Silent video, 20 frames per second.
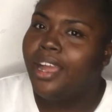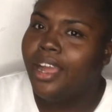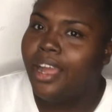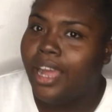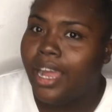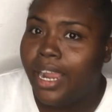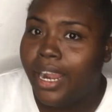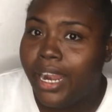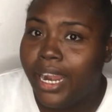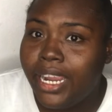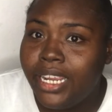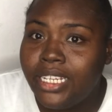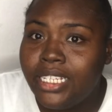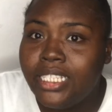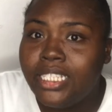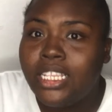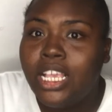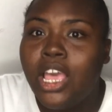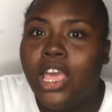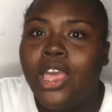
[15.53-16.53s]
Alright,
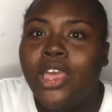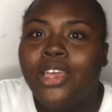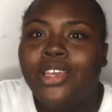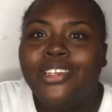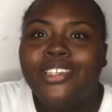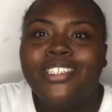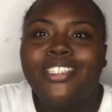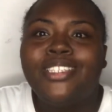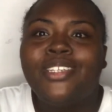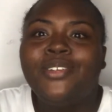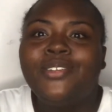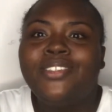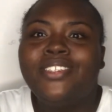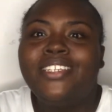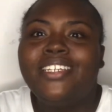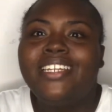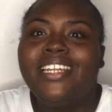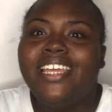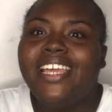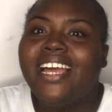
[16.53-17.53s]
so
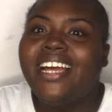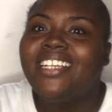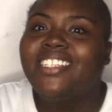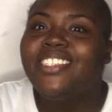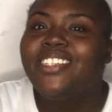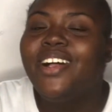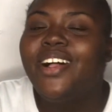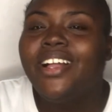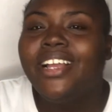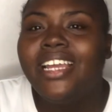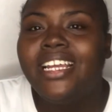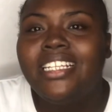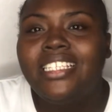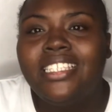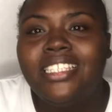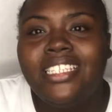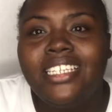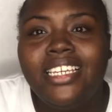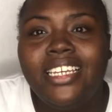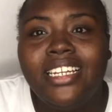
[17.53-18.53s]
today, as y'all can
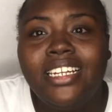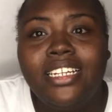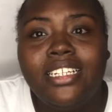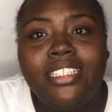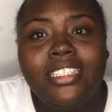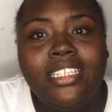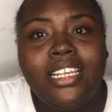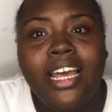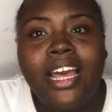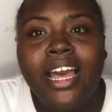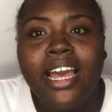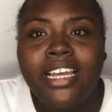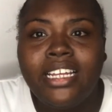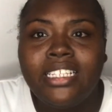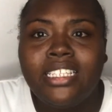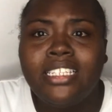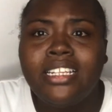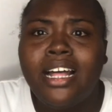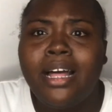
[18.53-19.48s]
see in the title,